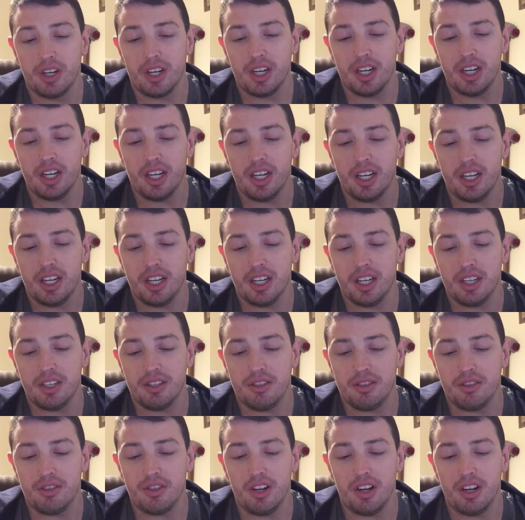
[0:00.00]
gonna
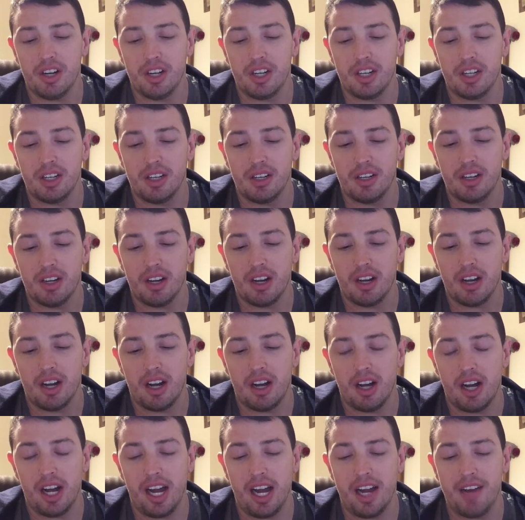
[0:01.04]
start
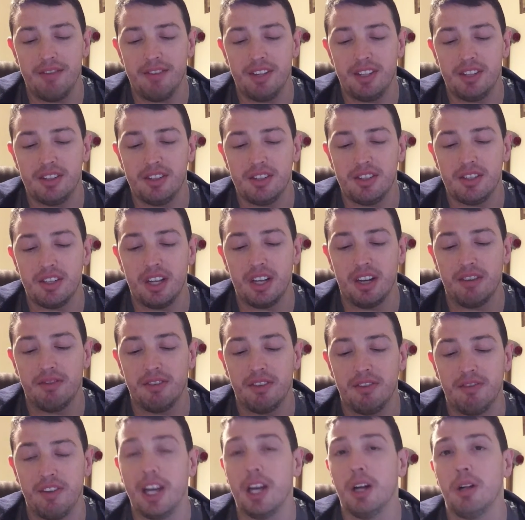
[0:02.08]
having stuff
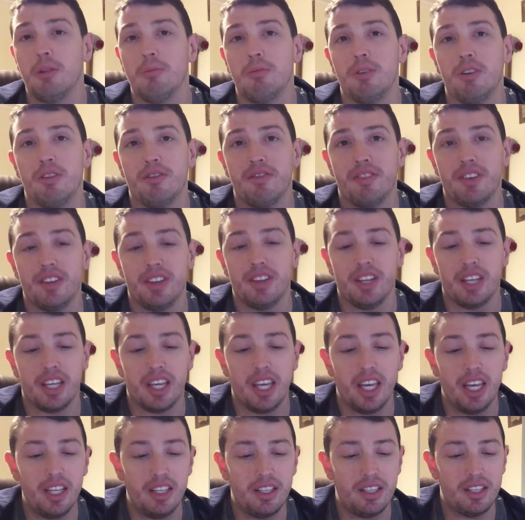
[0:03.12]
available for the
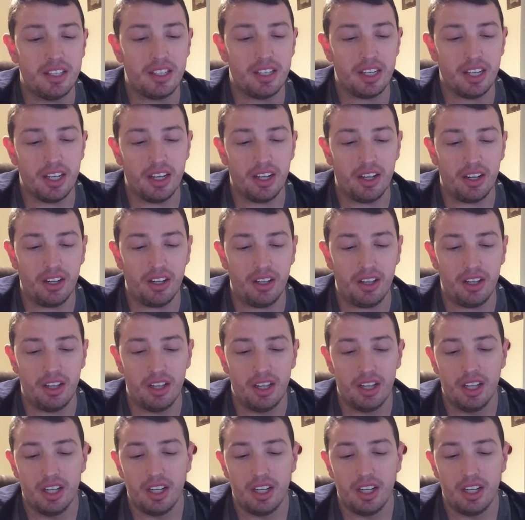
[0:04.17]
kids still,